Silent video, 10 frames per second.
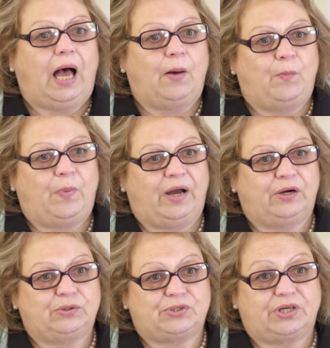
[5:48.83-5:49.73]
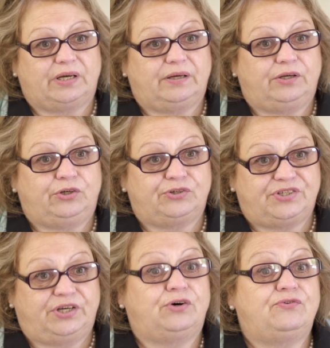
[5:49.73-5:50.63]
about
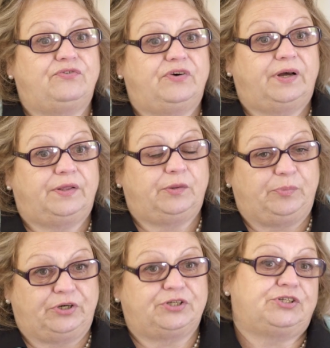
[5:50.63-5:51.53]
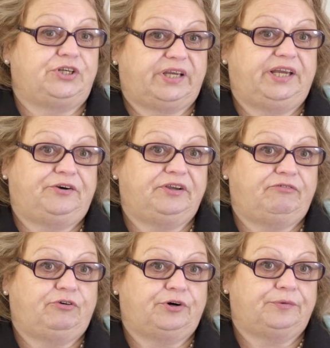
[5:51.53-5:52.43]
yourself and the person you're caring
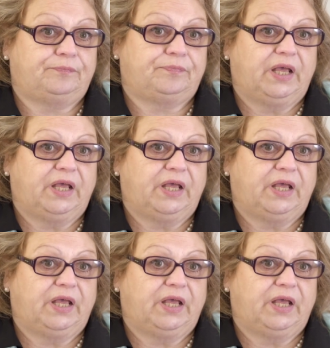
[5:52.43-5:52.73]
for.